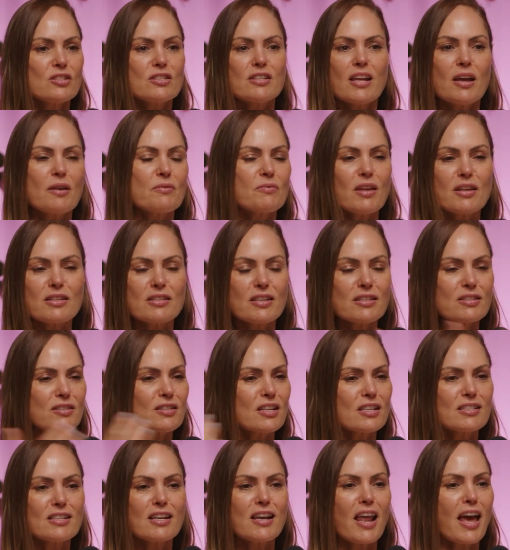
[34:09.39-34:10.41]

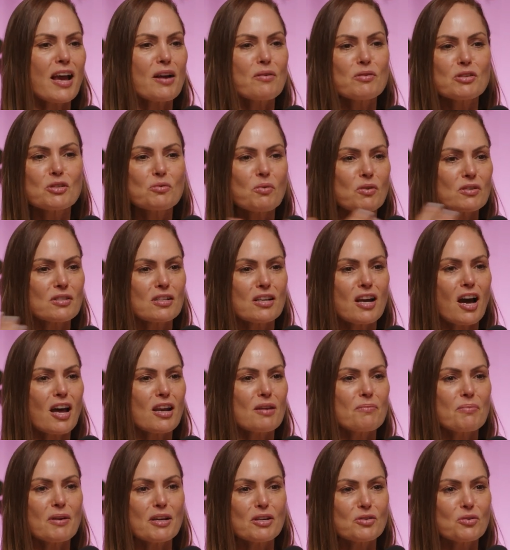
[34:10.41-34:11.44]
this language wasn't kind
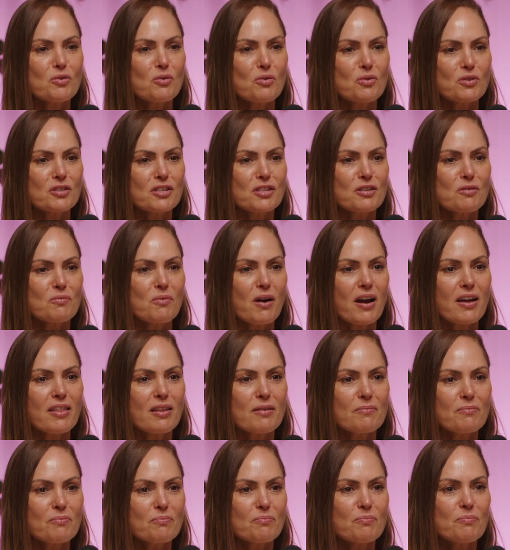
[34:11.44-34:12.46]
of being taught in a way
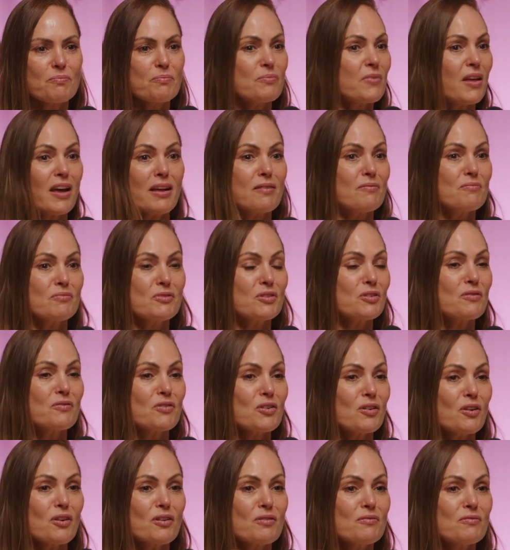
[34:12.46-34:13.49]
that sort
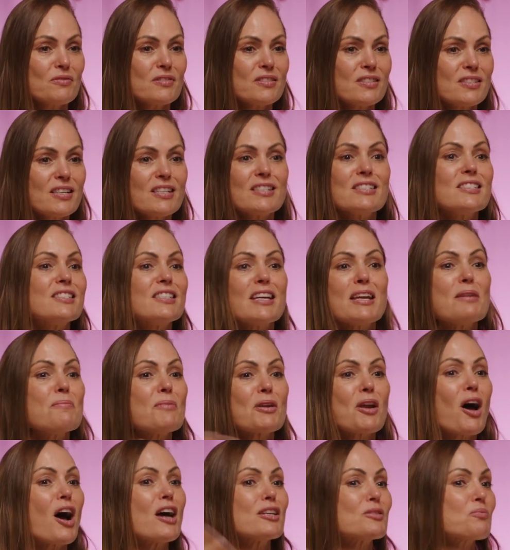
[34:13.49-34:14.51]
of, didn't
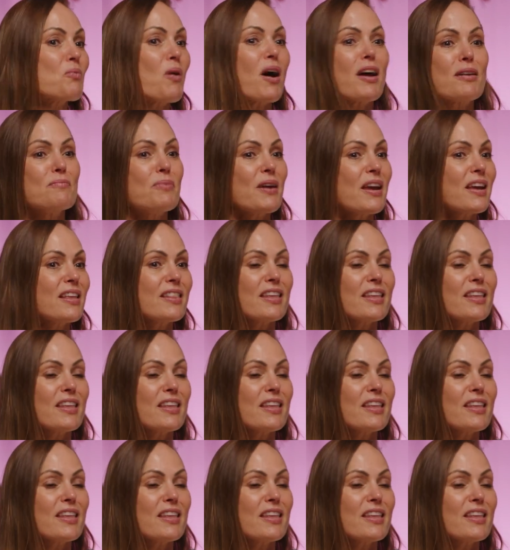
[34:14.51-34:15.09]
demonize one being